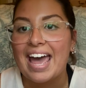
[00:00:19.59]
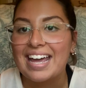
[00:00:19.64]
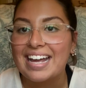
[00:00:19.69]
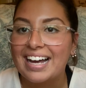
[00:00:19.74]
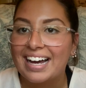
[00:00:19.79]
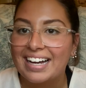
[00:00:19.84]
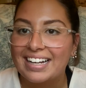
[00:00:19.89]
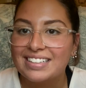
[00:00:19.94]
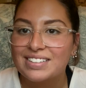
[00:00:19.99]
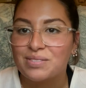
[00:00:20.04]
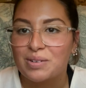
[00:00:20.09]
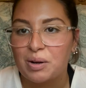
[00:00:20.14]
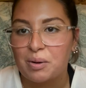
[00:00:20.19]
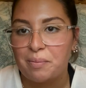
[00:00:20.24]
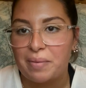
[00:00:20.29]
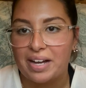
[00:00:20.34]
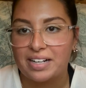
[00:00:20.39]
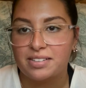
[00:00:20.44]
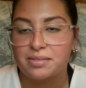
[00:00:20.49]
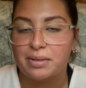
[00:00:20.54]
guys, welcome
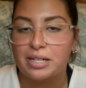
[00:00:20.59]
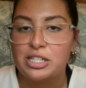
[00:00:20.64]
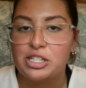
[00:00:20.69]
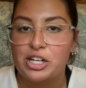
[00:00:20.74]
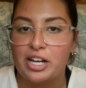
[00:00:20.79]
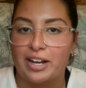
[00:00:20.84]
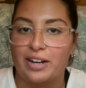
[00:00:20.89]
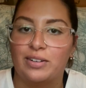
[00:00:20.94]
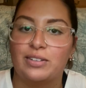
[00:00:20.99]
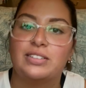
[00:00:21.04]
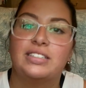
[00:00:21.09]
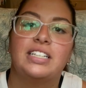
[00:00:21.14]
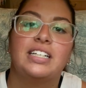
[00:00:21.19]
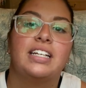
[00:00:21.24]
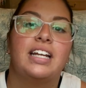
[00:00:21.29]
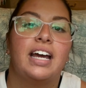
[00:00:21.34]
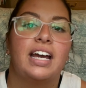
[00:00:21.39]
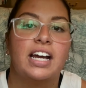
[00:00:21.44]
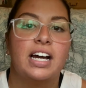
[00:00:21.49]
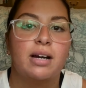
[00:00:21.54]
back to my channel.
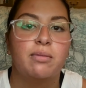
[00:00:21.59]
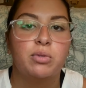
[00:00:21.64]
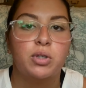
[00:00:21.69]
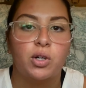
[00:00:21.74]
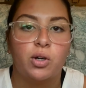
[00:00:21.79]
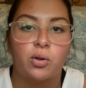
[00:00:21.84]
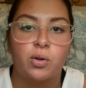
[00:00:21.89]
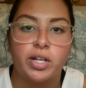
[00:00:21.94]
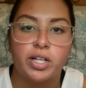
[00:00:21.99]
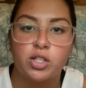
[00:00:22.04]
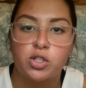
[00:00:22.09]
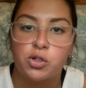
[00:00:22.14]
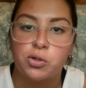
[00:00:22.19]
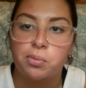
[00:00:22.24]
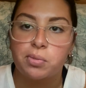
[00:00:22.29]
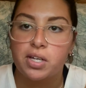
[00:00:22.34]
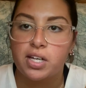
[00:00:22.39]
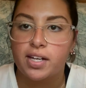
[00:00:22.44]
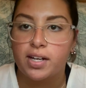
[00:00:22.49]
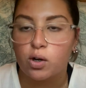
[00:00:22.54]
Today I'm going to
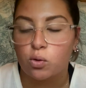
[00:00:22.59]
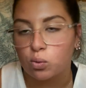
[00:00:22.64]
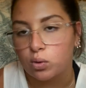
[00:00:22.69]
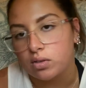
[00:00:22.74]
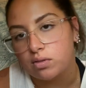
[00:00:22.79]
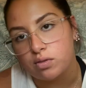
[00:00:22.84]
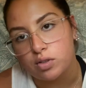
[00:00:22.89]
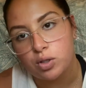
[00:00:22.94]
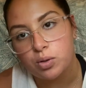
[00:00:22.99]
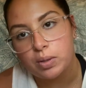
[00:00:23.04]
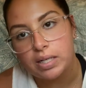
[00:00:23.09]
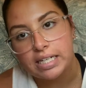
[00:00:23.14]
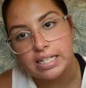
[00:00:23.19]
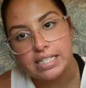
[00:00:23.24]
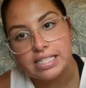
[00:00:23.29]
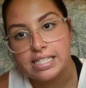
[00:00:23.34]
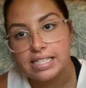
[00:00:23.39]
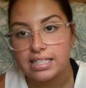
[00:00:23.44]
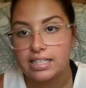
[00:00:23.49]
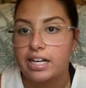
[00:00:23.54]
be
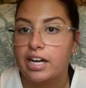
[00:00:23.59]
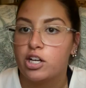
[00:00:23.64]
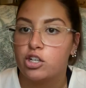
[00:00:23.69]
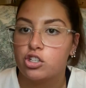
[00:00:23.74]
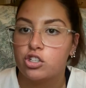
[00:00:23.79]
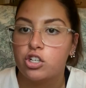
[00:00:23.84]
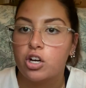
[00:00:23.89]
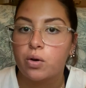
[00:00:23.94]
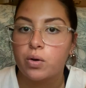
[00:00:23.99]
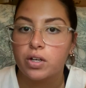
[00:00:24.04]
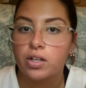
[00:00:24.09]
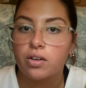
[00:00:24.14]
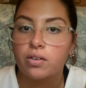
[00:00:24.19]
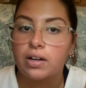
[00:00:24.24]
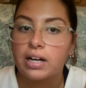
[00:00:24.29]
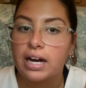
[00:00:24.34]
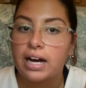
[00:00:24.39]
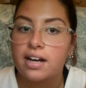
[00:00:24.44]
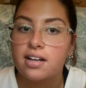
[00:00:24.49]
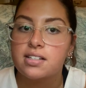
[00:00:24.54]
reviewing slash showing you
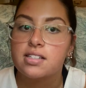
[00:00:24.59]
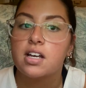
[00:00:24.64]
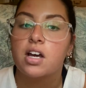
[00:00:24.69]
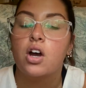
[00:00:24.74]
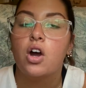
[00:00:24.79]
guys